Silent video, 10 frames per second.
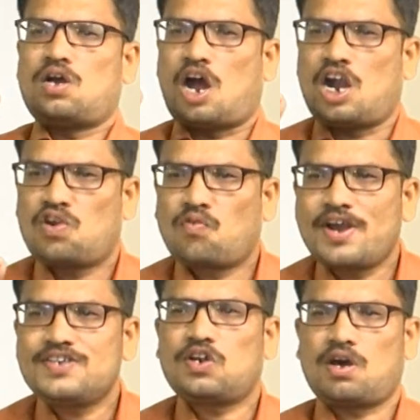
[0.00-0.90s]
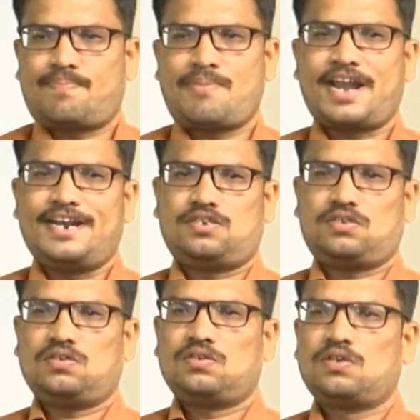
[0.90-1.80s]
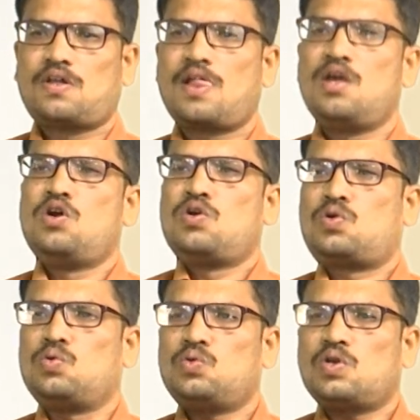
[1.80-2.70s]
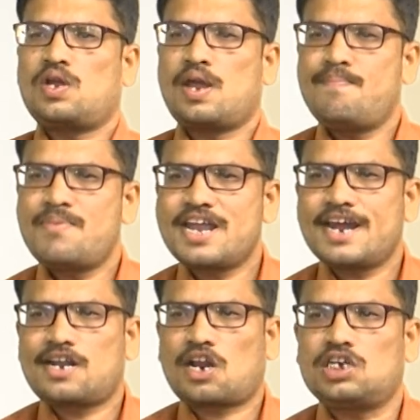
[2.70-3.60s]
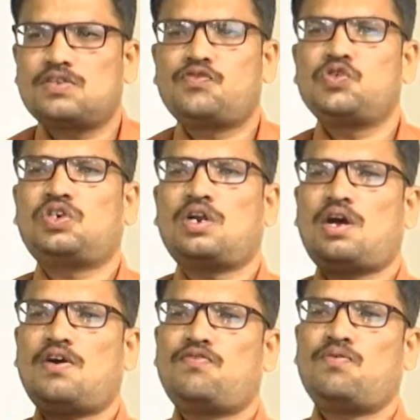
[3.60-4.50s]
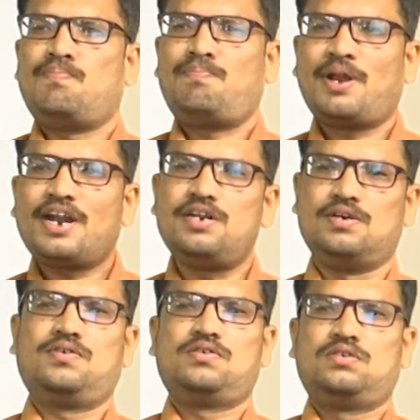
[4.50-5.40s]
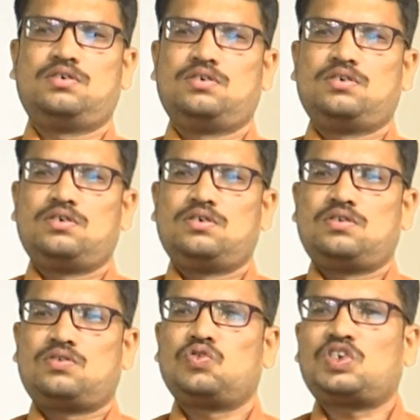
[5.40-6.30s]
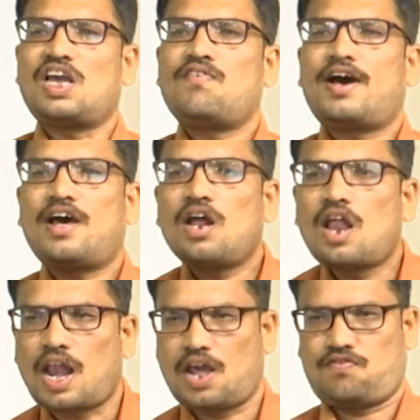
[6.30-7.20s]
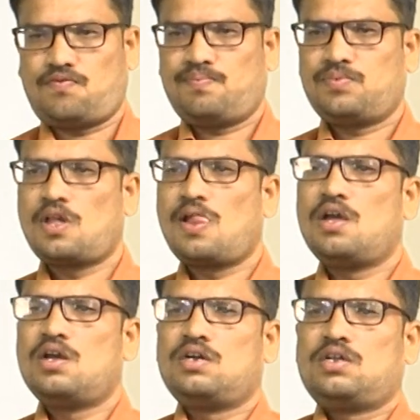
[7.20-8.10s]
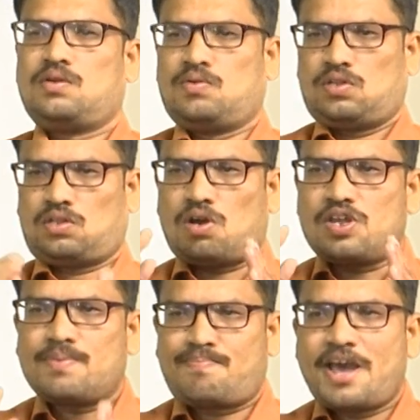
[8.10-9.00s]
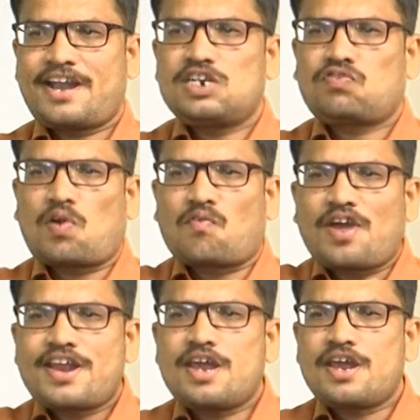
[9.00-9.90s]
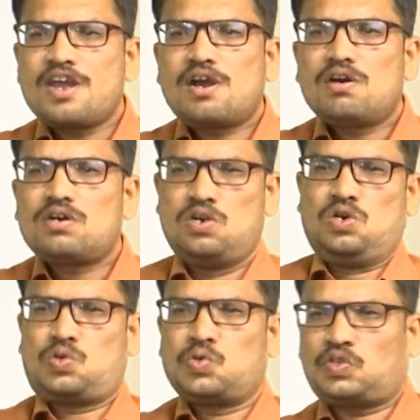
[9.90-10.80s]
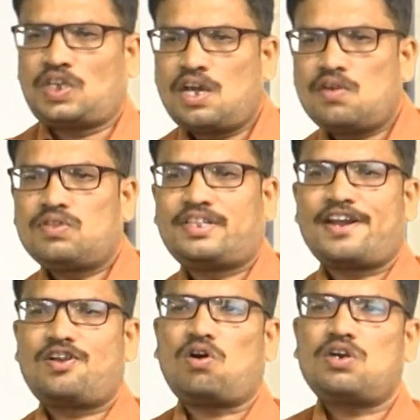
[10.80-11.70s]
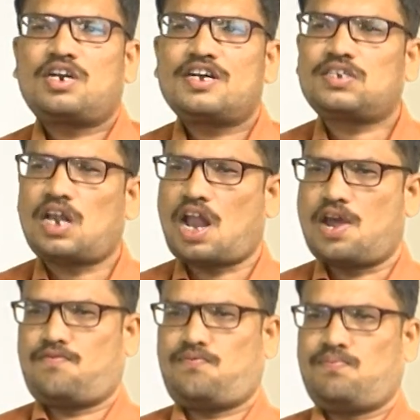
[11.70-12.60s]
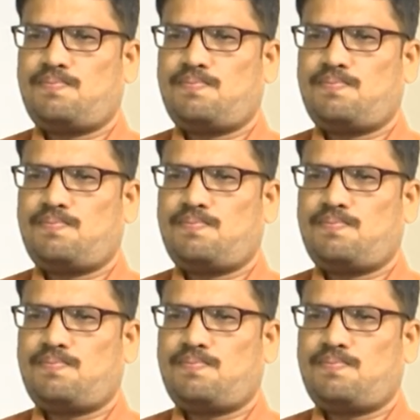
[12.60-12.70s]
advised her parents to immediate transfusion of blood to save her life. The parents were very eager to save their daughter's life.